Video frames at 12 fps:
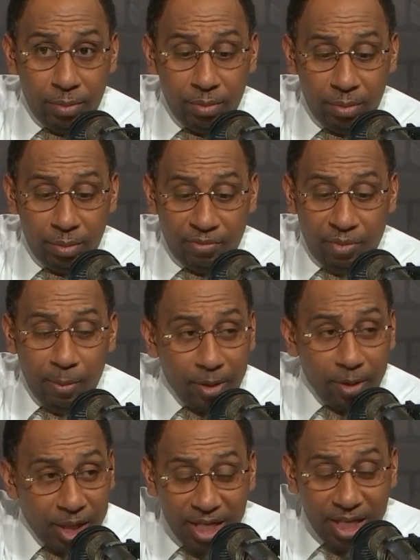From
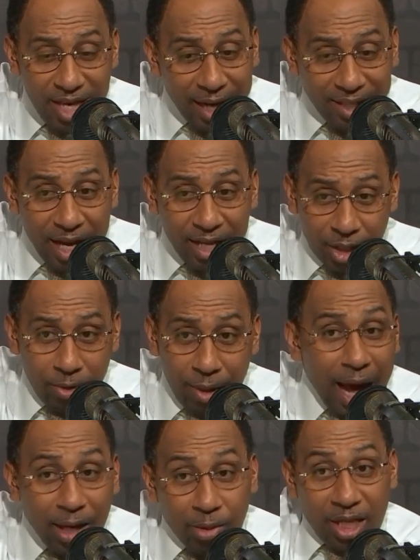Morrissey. He's not that dude. I
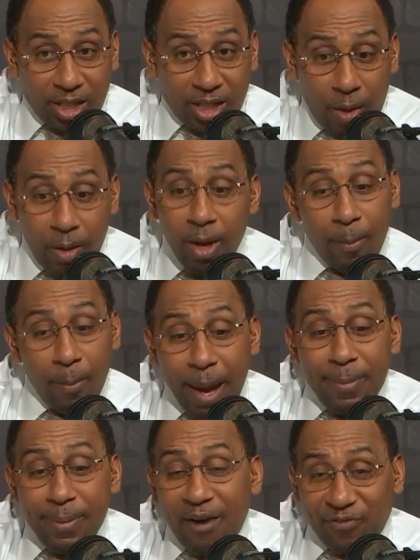don't think so.
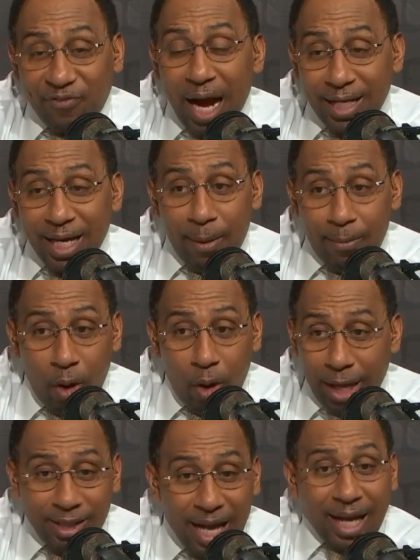Maybe I'll find out more.
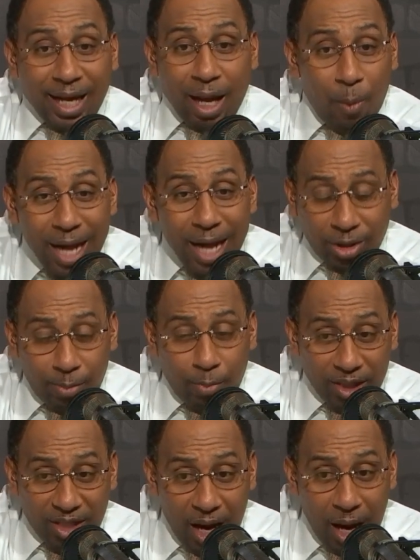It's not like I watched him all
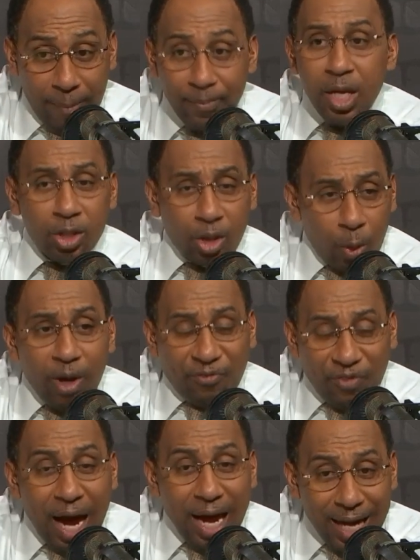the time. So we'll
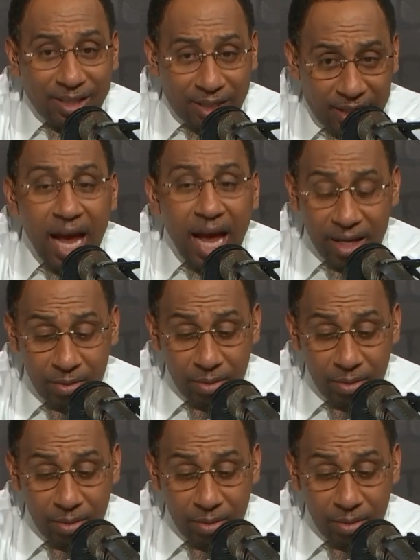find out today.